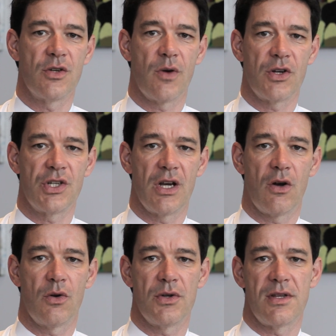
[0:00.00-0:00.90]
to our
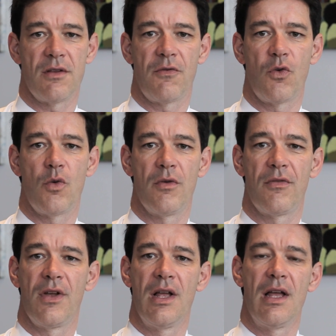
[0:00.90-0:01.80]
shareholders in the form of
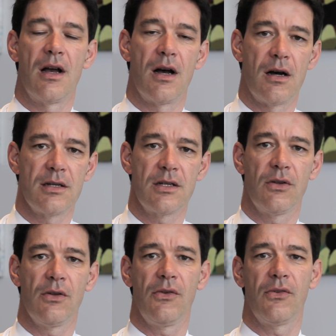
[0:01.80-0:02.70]

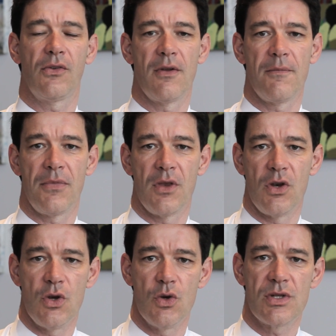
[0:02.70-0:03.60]
articles,
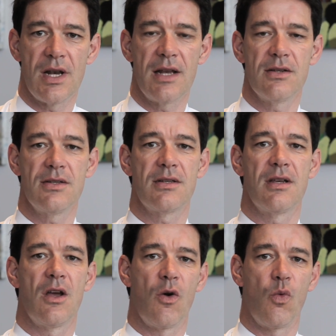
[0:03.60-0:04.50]
newsletters,
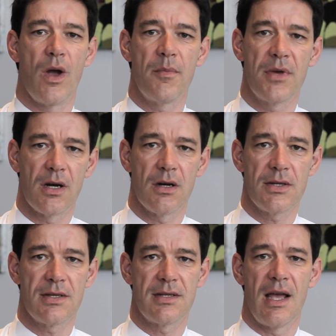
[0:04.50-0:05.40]

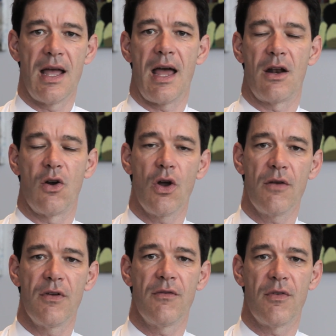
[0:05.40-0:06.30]
webcasts, and a lot
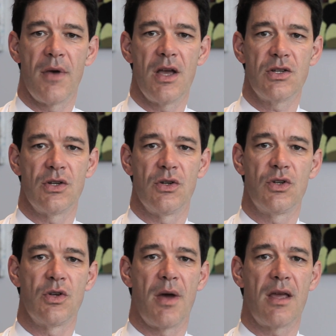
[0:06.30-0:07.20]
of information
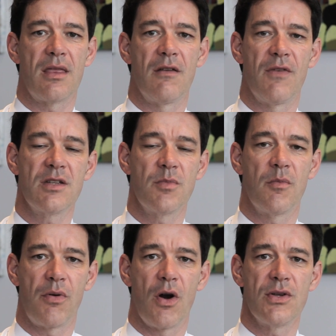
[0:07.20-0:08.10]
to make the investment
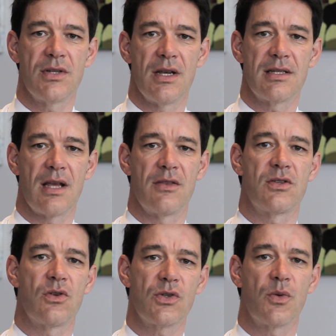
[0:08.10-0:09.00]
process and the
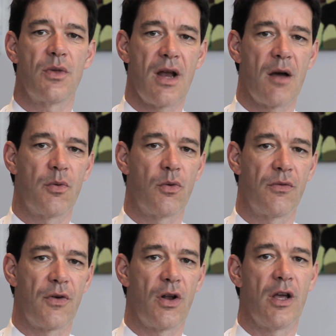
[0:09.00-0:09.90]
stocks within our
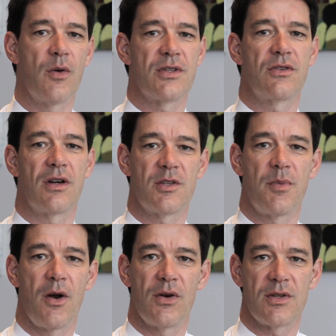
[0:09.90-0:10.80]
portfolio as
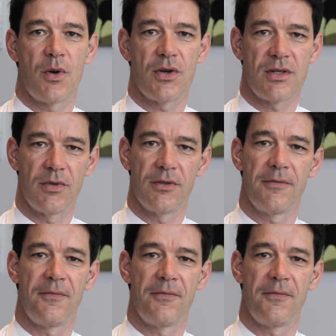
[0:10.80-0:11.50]
transparent as possible.